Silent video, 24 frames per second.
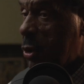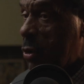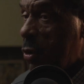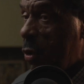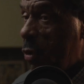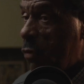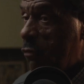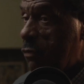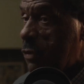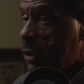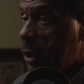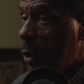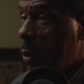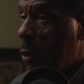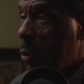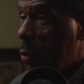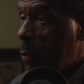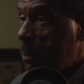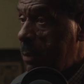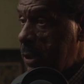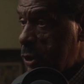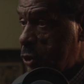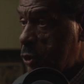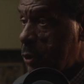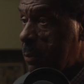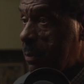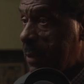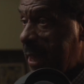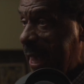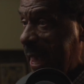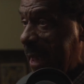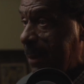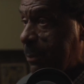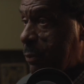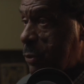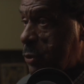over the old Bishop
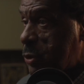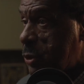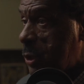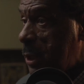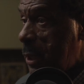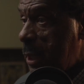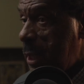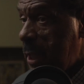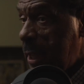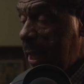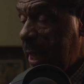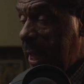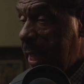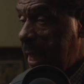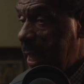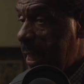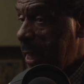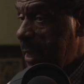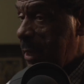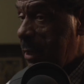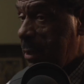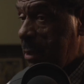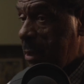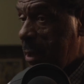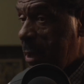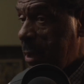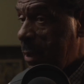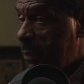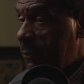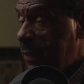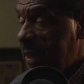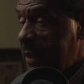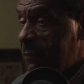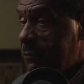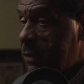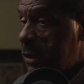campus, and
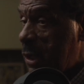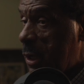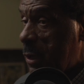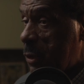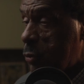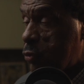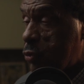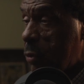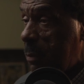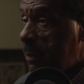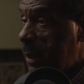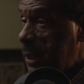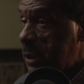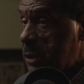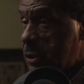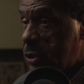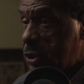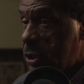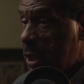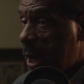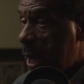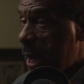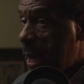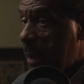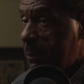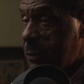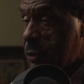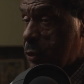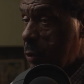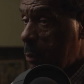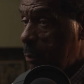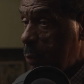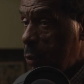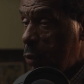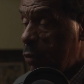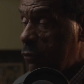they've done a tremendous job. It's a
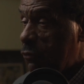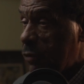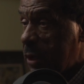beautiful